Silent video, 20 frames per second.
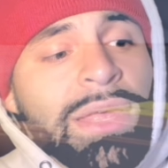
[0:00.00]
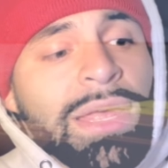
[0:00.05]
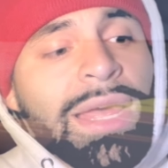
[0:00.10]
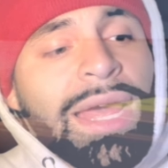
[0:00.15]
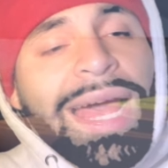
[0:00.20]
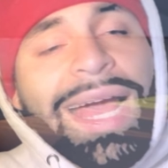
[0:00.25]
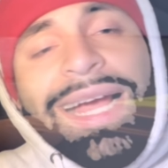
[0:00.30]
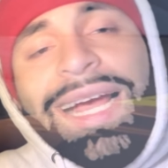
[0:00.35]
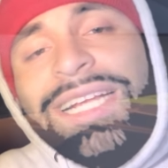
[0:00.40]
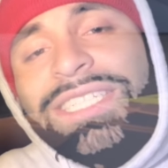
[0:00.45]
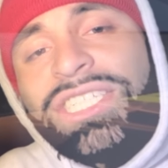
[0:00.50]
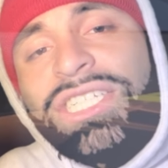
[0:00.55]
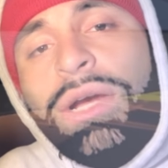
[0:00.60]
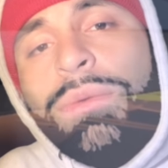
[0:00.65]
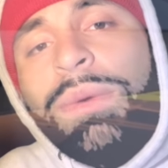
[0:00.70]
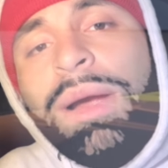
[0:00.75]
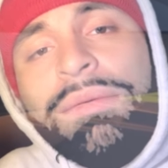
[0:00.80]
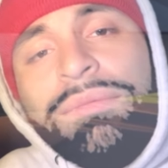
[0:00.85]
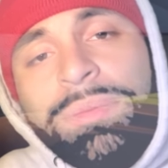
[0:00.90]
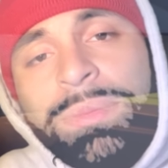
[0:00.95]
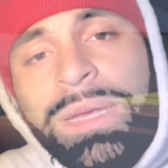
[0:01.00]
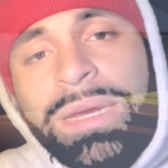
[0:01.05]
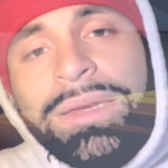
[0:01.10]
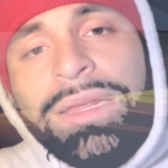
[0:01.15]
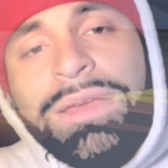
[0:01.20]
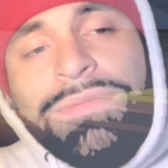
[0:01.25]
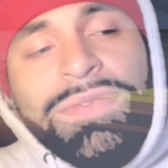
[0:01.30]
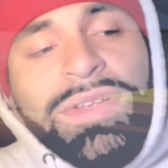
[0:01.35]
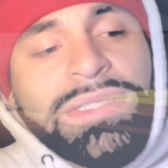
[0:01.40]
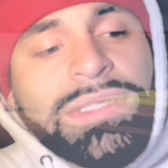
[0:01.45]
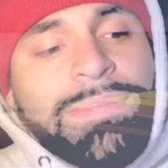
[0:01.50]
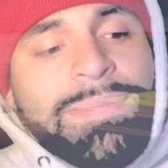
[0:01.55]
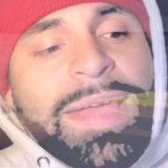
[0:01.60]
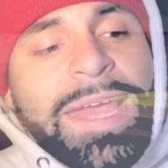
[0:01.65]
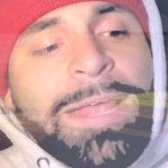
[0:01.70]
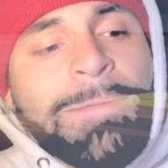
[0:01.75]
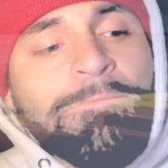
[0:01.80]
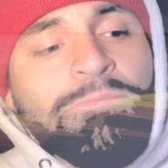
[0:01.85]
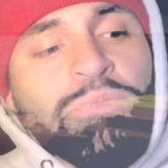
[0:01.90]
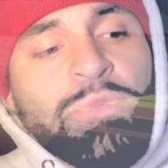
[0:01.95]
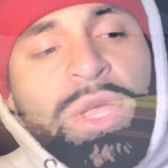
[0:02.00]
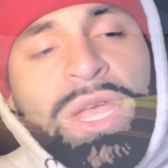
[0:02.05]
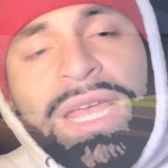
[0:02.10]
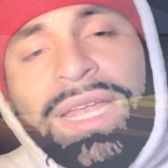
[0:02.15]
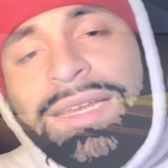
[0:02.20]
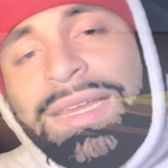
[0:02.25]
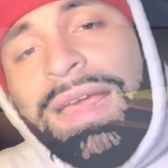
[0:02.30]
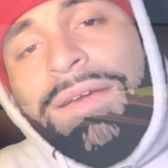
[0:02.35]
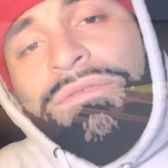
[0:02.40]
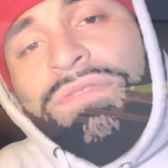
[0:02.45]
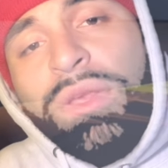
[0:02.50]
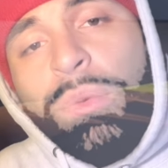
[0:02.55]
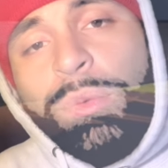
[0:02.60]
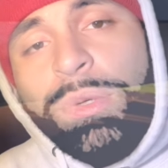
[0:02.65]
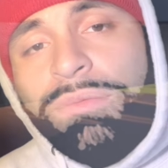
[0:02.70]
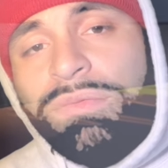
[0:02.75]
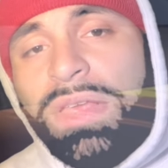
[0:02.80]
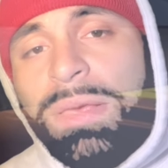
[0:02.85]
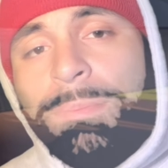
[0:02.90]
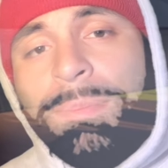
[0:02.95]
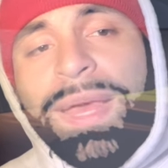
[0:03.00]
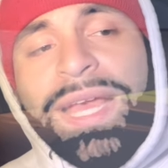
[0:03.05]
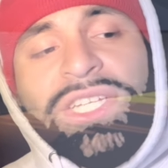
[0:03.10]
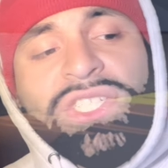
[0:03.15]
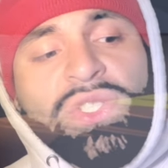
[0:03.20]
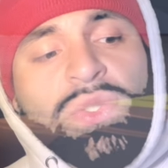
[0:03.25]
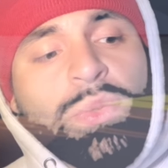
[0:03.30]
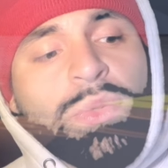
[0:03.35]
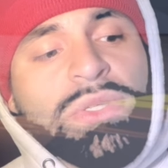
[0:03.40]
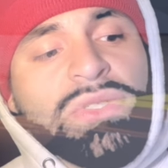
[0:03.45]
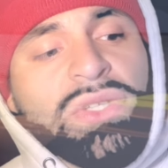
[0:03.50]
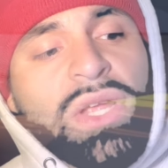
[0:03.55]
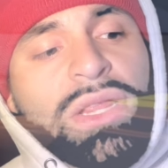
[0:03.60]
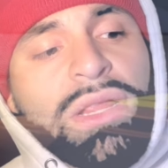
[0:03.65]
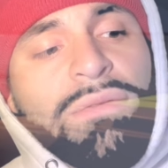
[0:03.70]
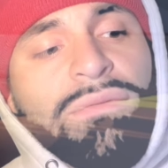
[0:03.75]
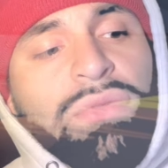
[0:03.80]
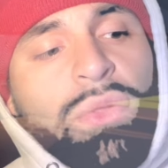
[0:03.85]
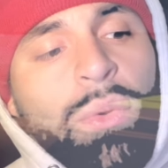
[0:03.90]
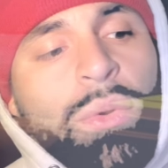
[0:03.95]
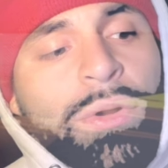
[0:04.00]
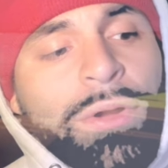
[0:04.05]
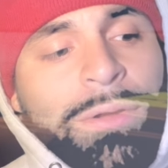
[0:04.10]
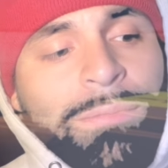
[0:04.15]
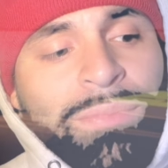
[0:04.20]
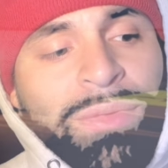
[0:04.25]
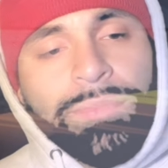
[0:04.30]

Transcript: I got y'all right from the defensive end, definitely one of the best shooters on the floor.